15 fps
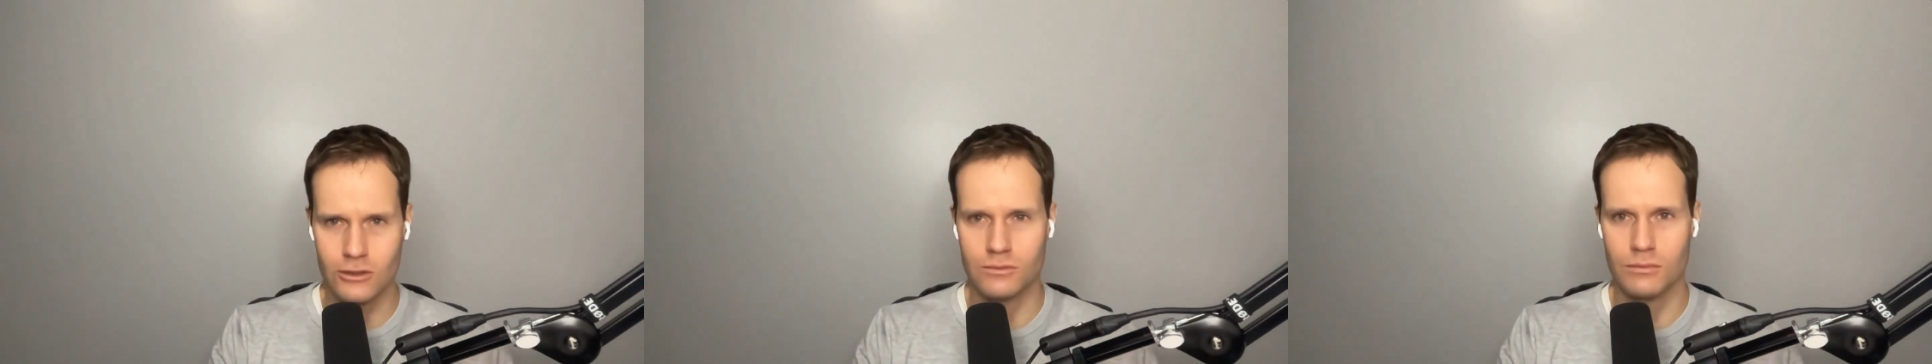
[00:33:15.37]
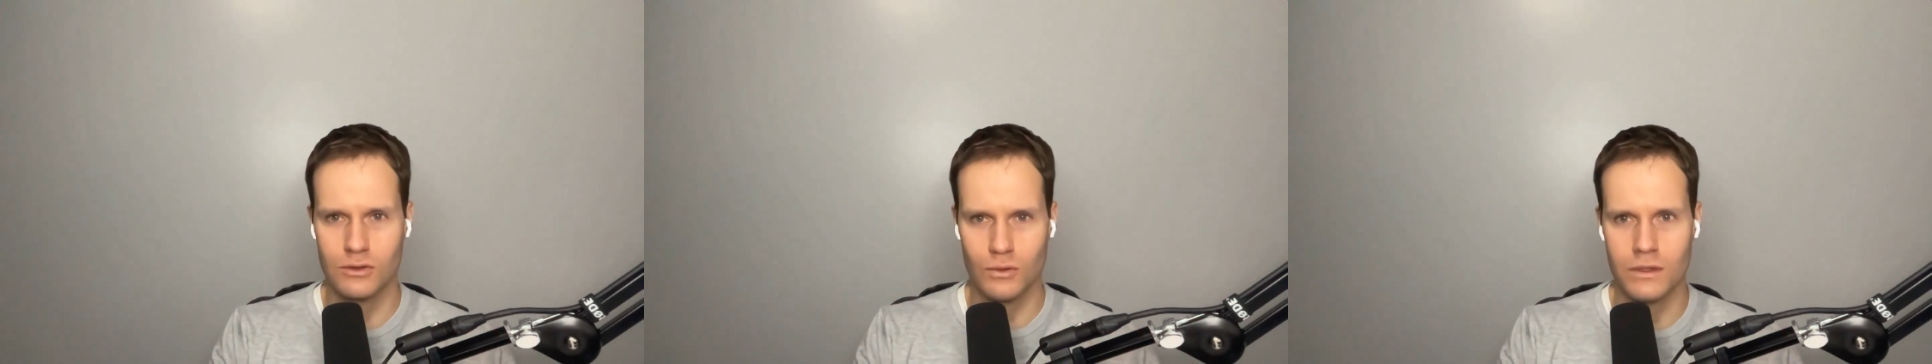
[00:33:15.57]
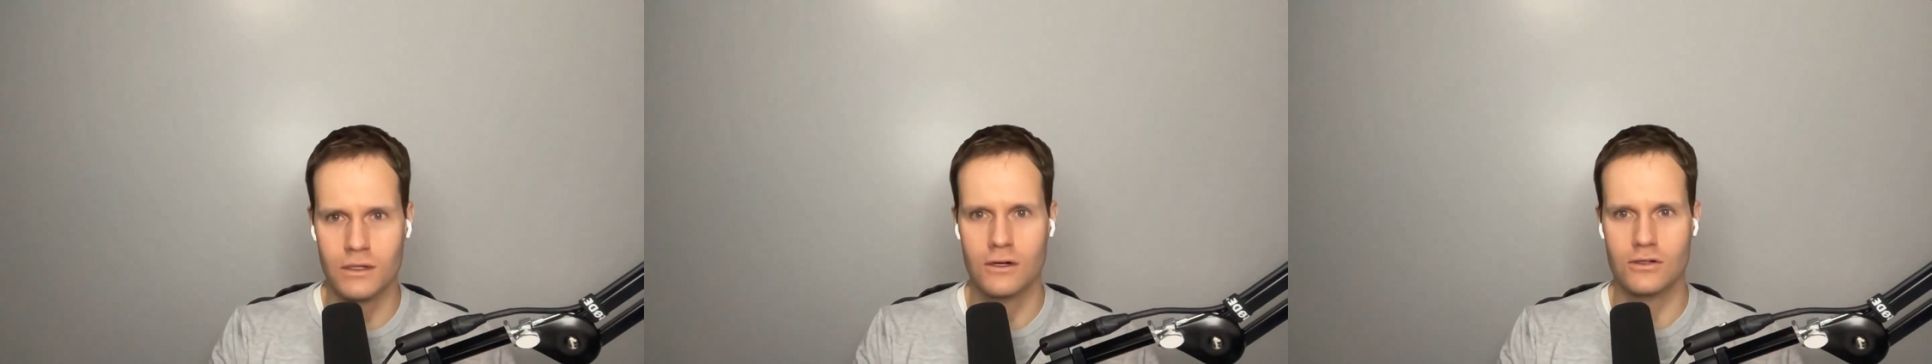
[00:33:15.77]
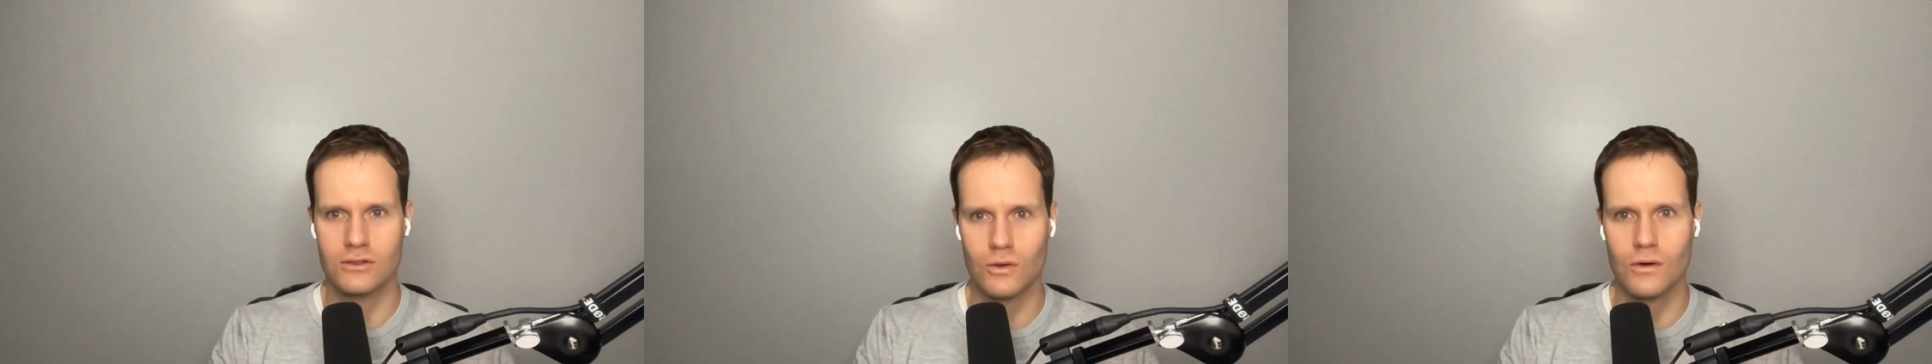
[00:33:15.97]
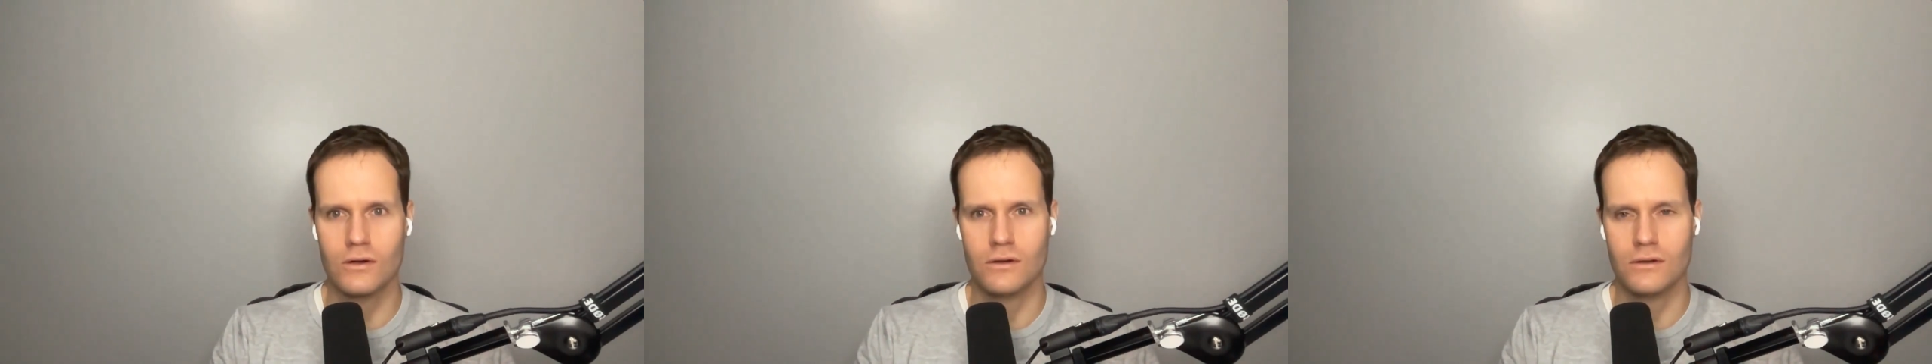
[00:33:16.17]
between our
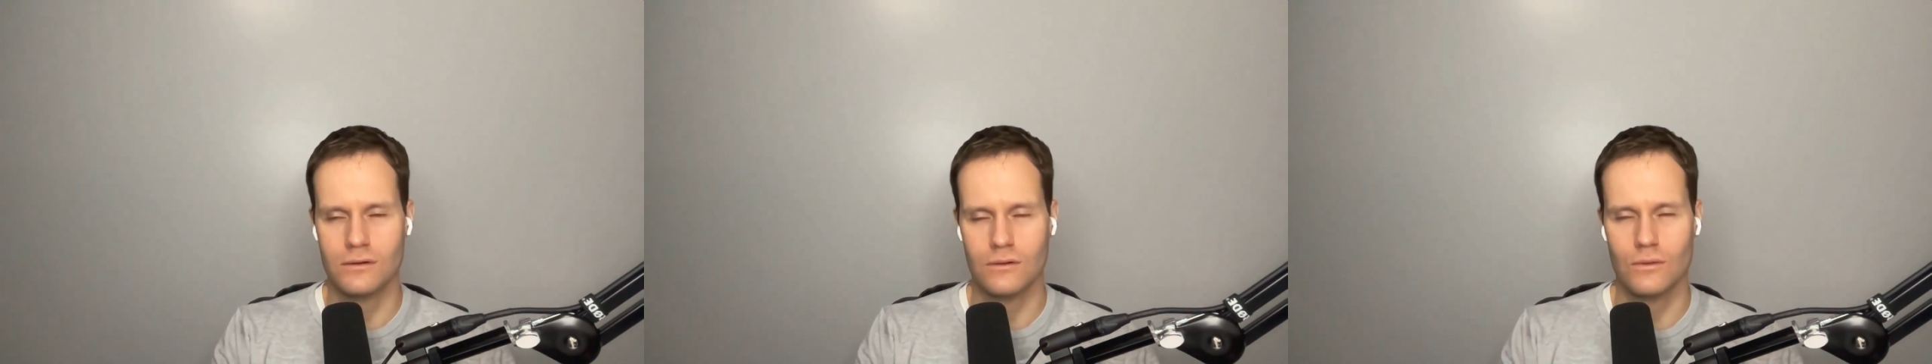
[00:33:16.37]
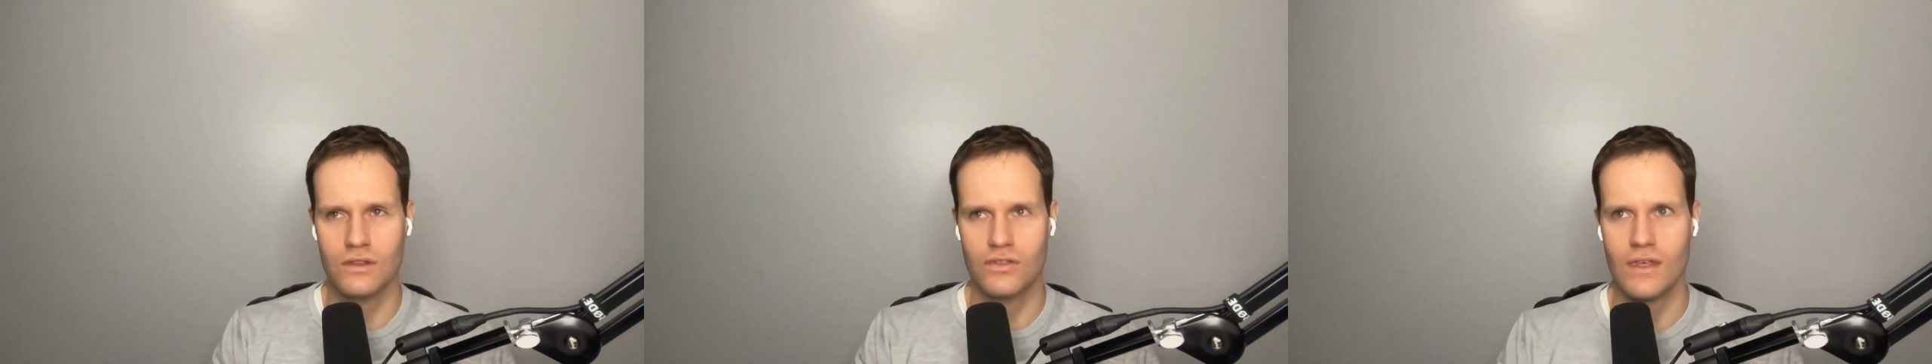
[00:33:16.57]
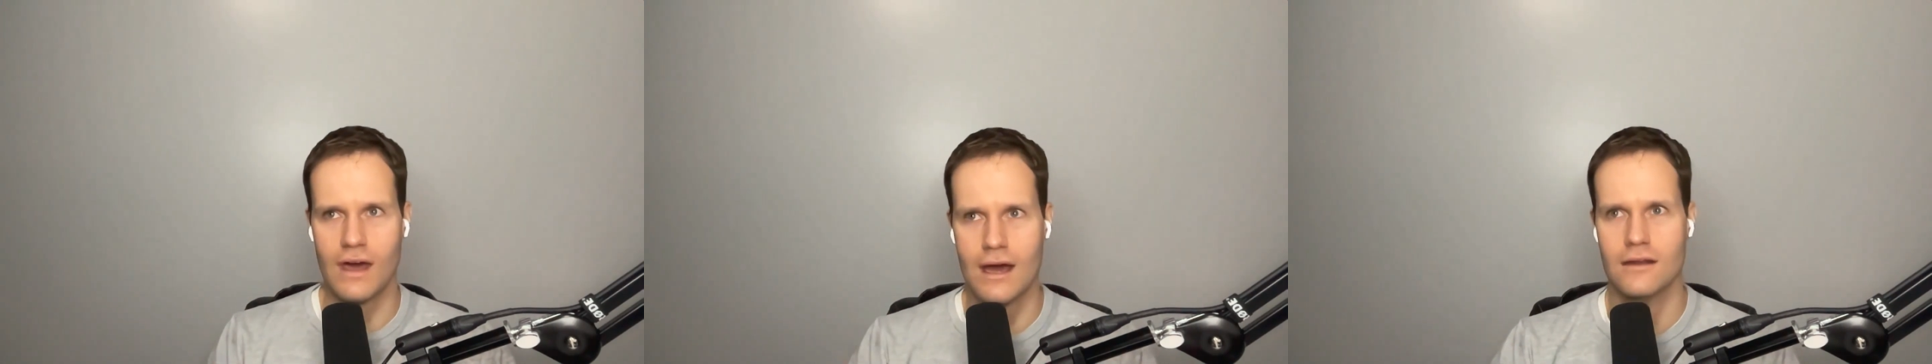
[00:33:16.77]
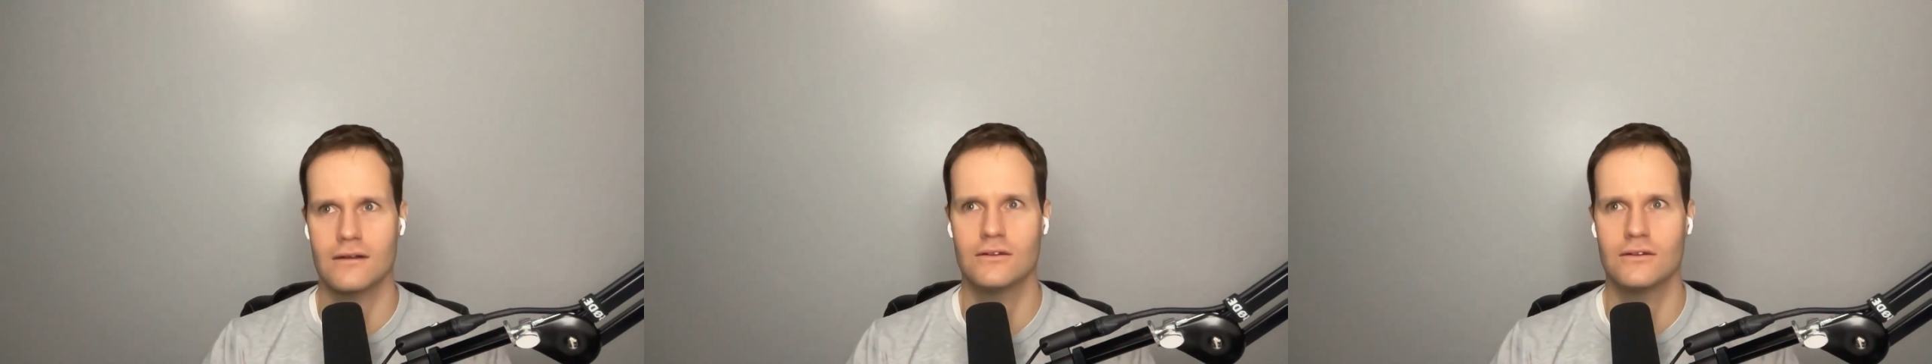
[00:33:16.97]
story with that.